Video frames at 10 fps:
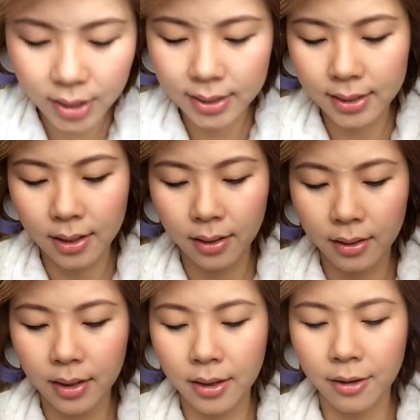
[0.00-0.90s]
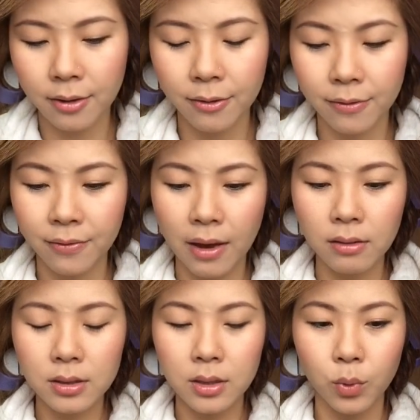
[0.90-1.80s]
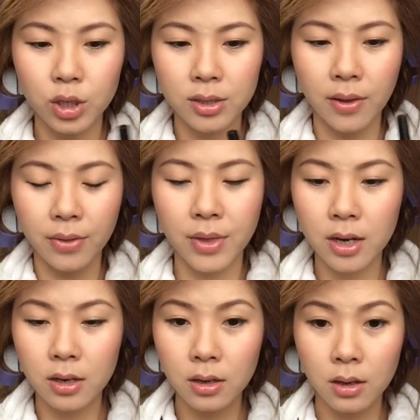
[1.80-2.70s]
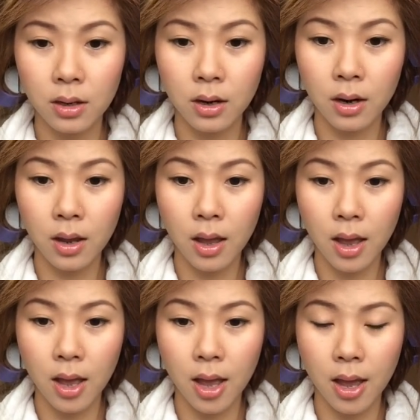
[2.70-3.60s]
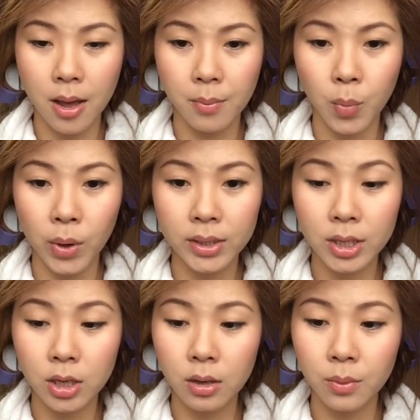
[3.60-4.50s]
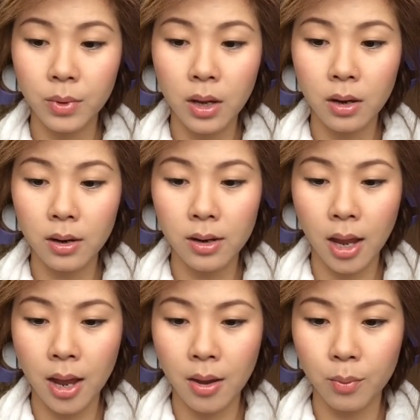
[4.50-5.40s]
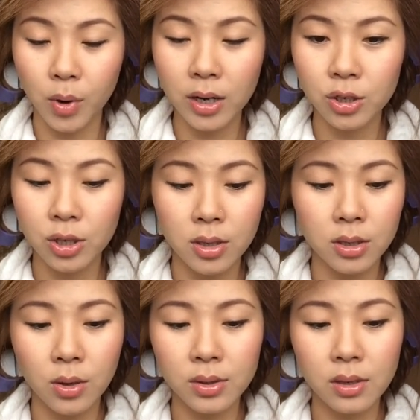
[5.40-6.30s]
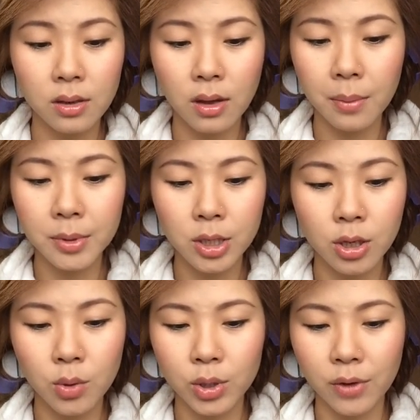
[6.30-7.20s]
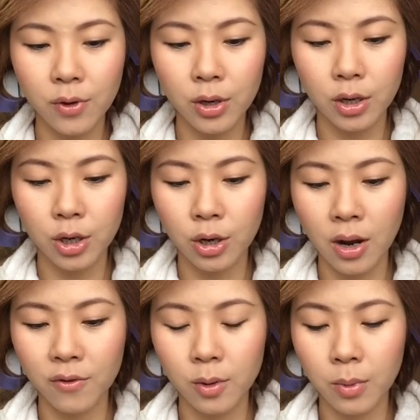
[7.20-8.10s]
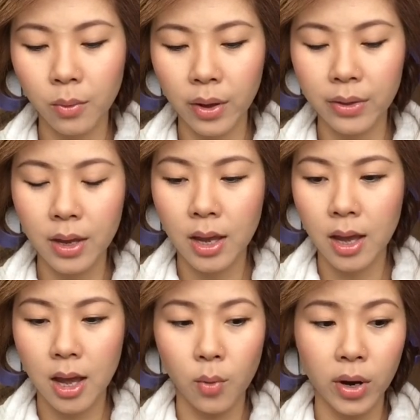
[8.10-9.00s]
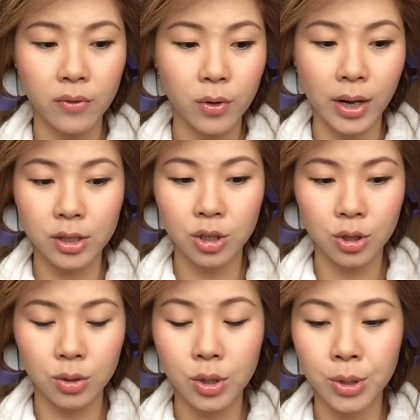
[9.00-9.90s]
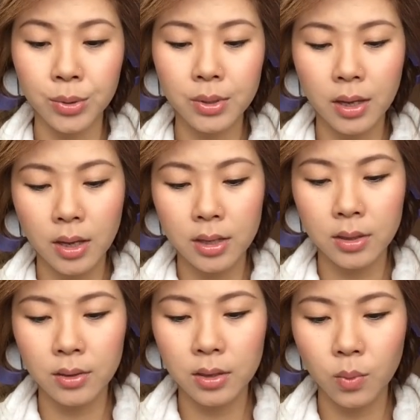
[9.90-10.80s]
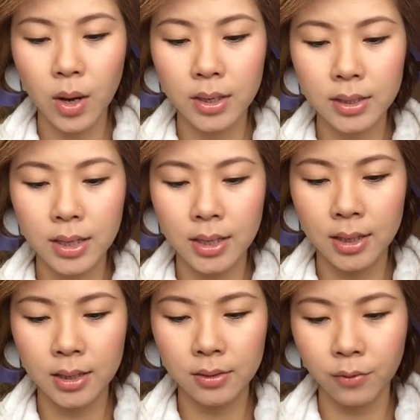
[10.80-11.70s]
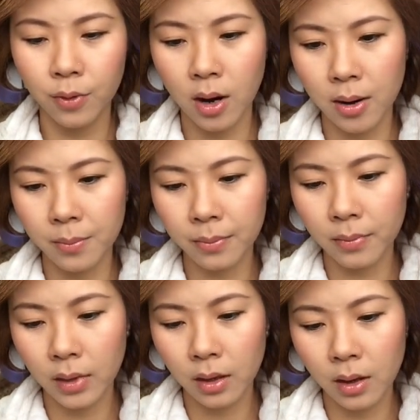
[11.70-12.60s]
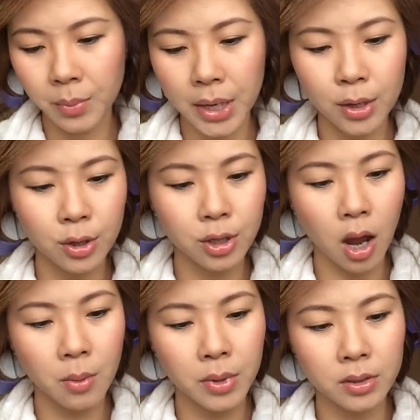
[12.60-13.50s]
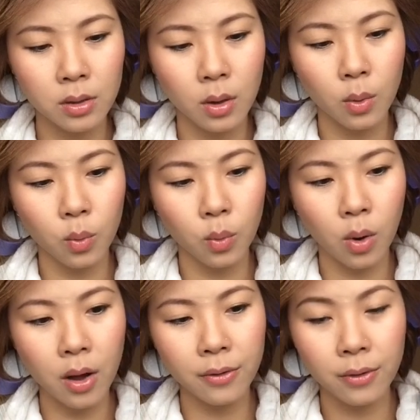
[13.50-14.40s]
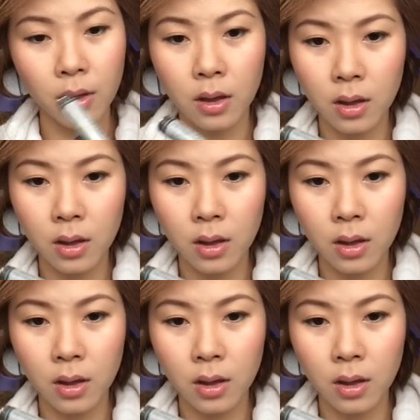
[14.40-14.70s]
is the felt, which is a thinner, pointier brush. So it's up to you, whichever you're comfortable with, whatever you like to use. So this one is from Peter Thomas Roth.